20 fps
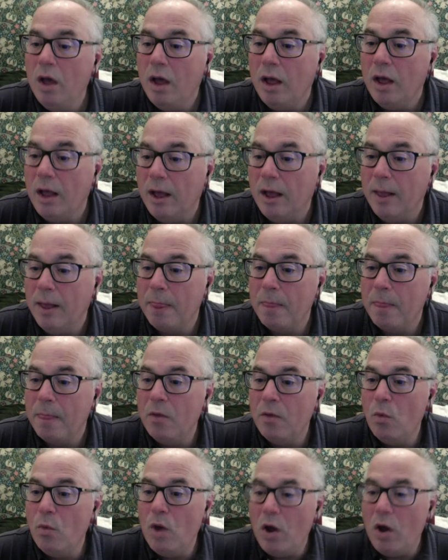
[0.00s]
Uh,
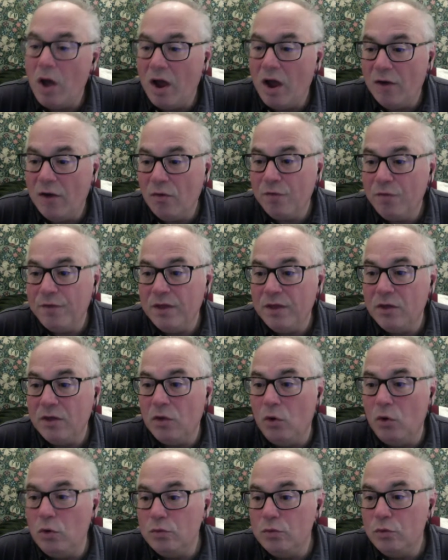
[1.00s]
well, I don't think
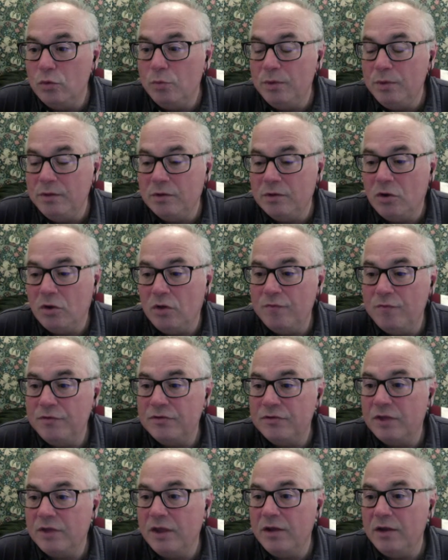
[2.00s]
gold will be
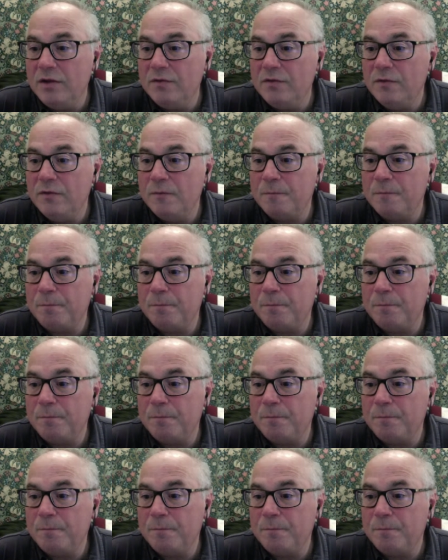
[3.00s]
confiscated.